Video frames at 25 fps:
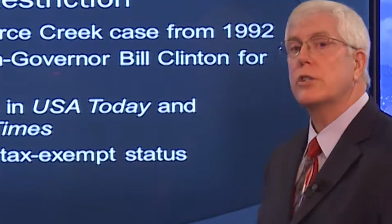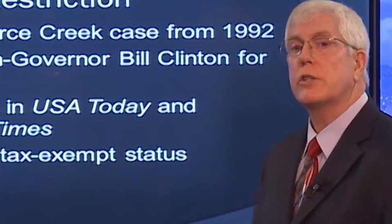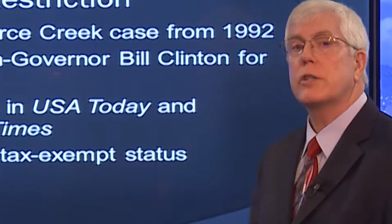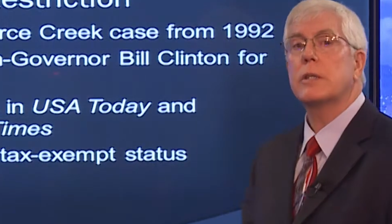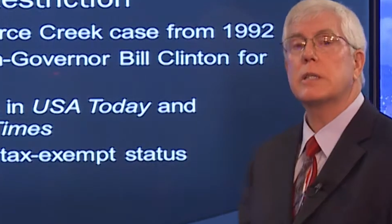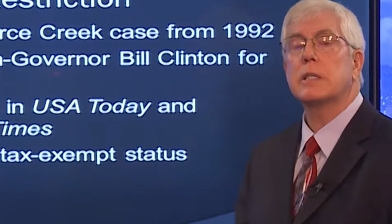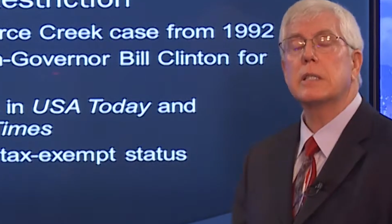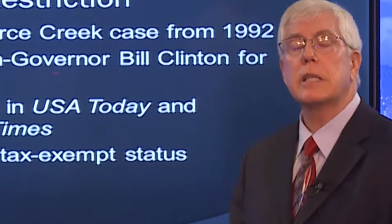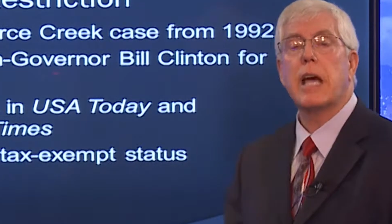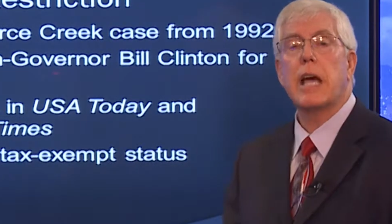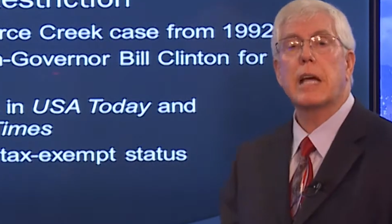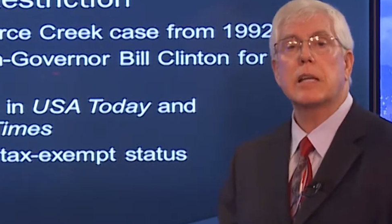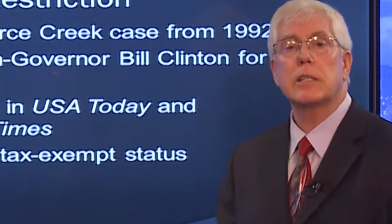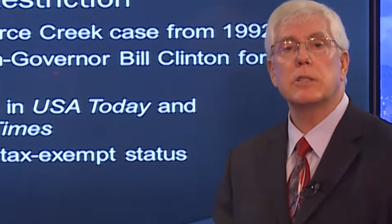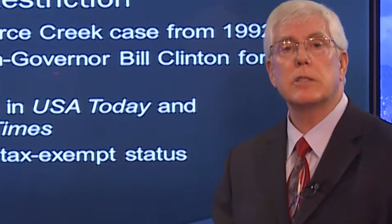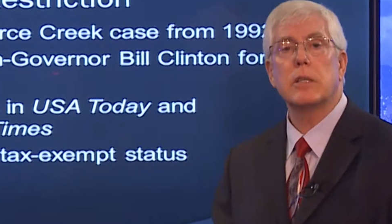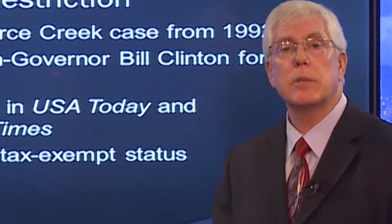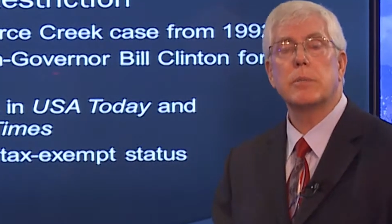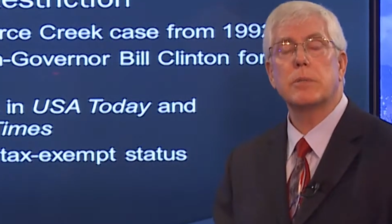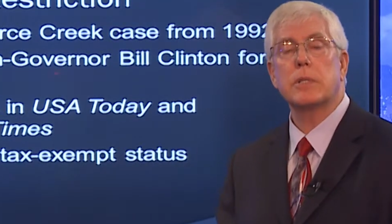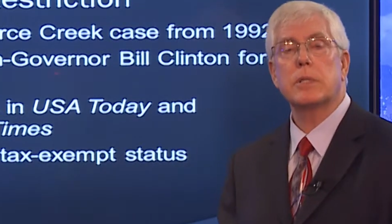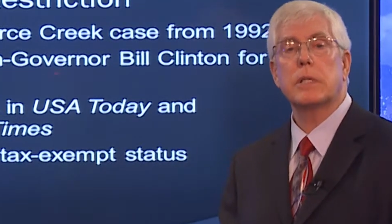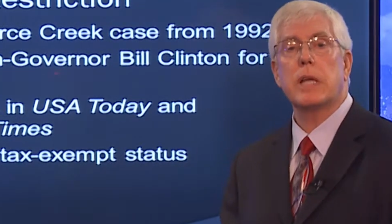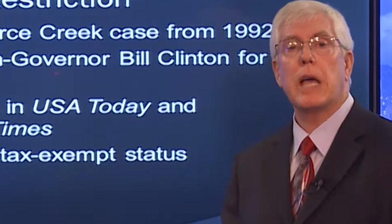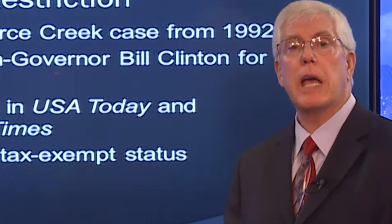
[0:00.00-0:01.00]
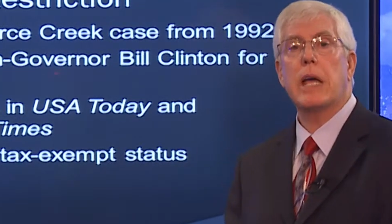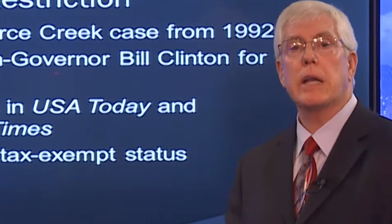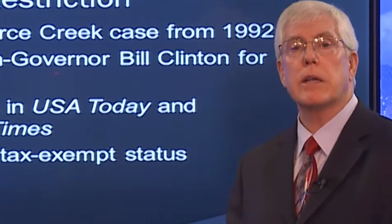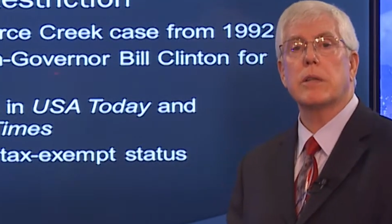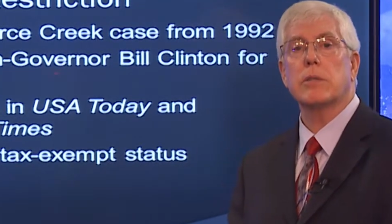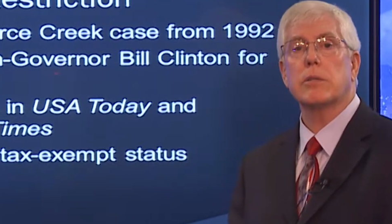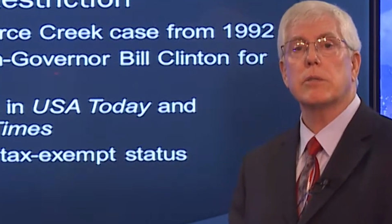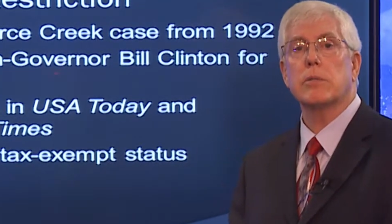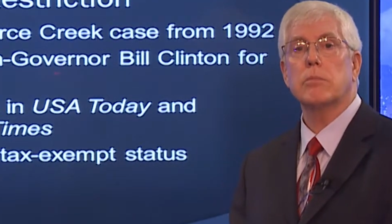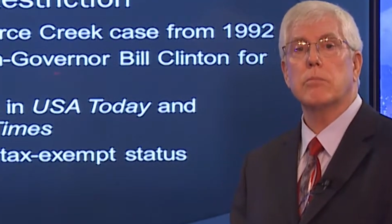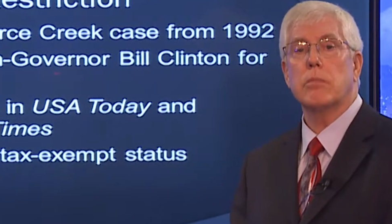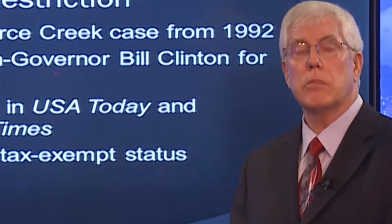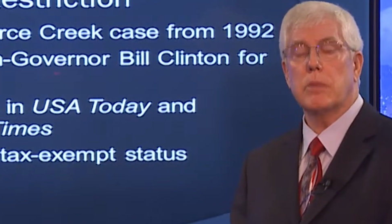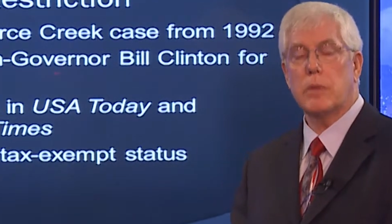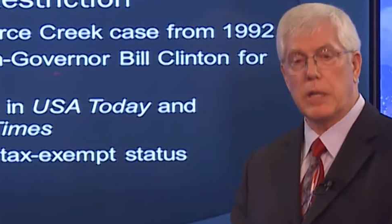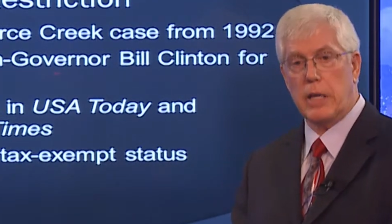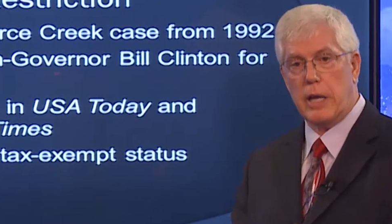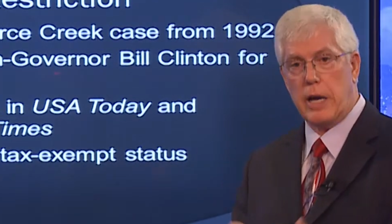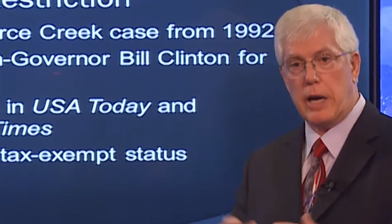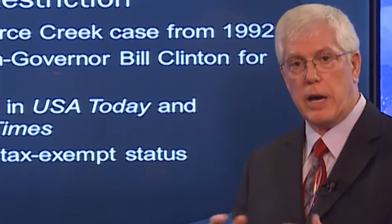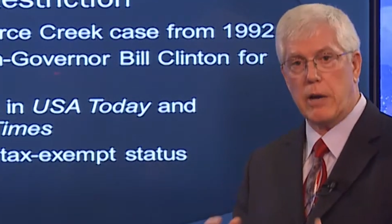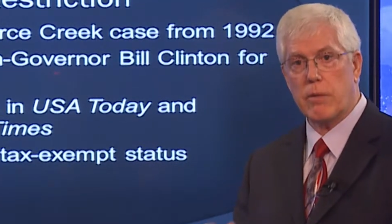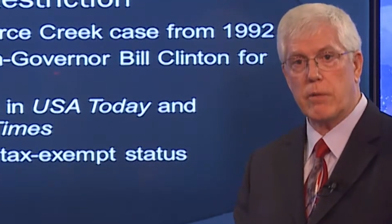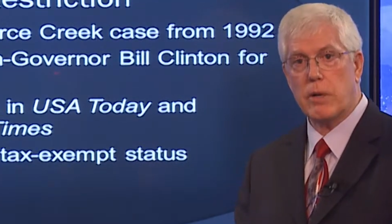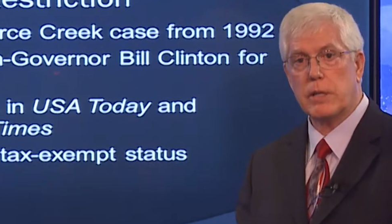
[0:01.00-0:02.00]
their tax-exempt status. The
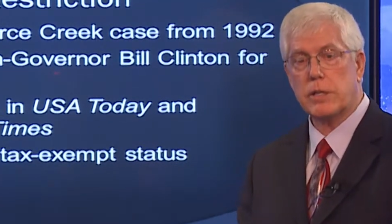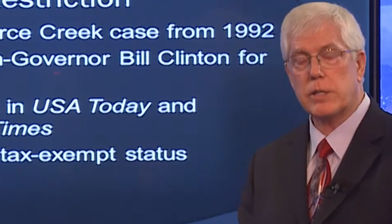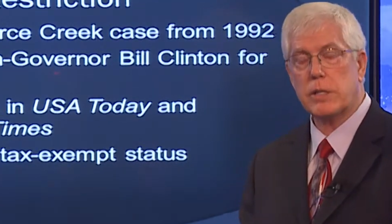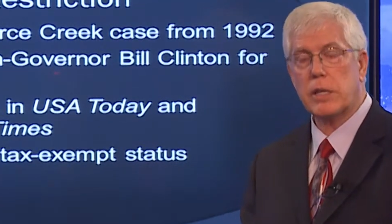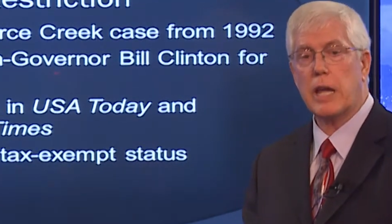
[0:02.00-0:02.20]
IRS